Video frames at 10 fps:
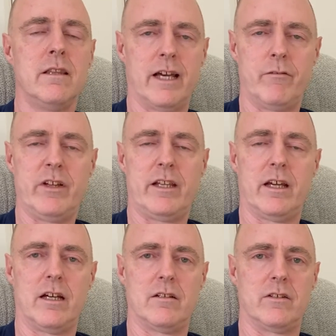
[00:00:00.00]
that
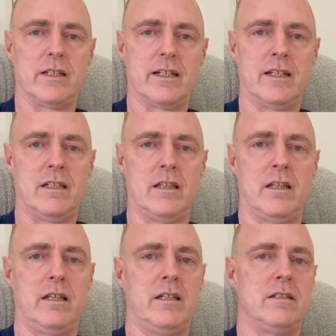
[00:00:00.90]
video in
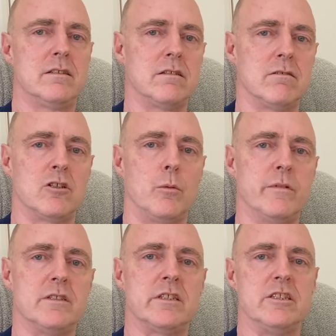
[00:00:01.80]
the sort of
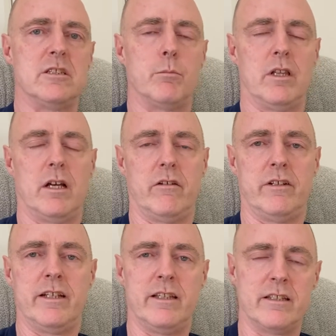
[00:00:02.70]
comment section below
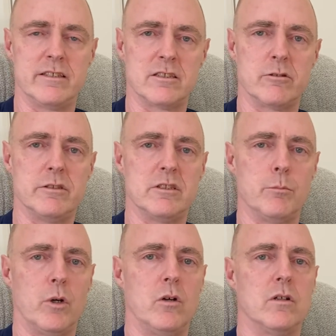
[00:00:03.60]
and in the
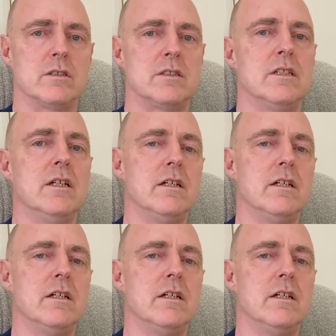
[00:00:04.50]
description box.